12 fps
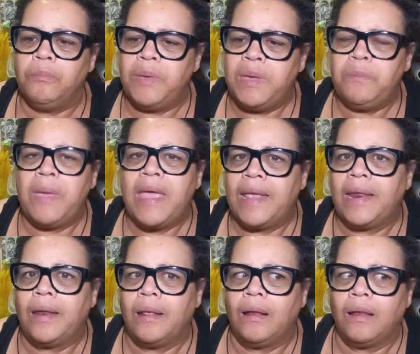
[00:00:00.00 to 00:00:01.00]
be
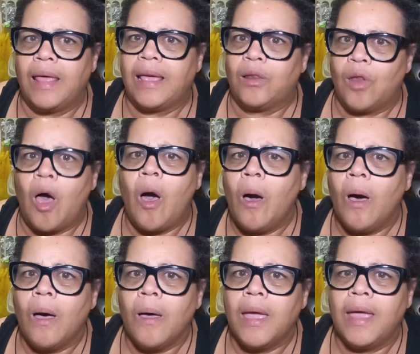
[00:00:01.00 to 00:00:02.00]
made like
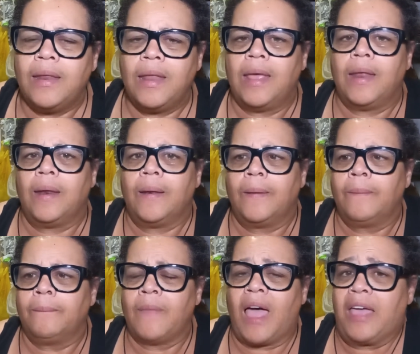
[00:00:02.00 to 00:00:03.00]
law. And then
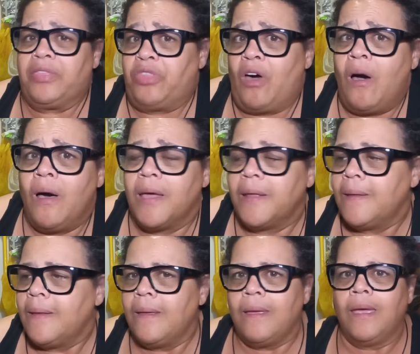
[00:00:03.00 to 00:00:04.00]
I thought,
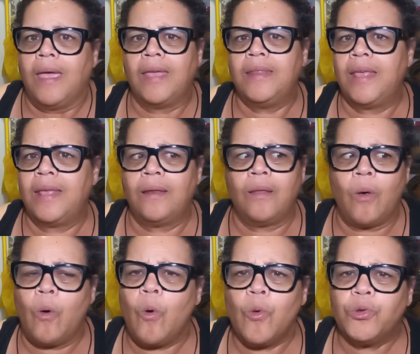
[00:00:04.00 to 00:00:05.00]
and then the
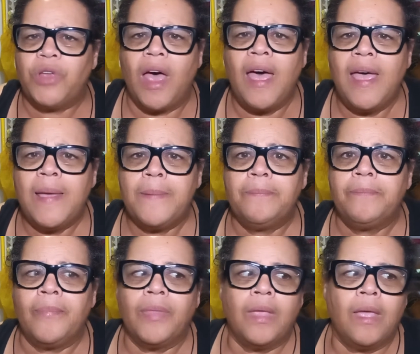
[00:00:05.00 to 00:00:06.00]
whole time,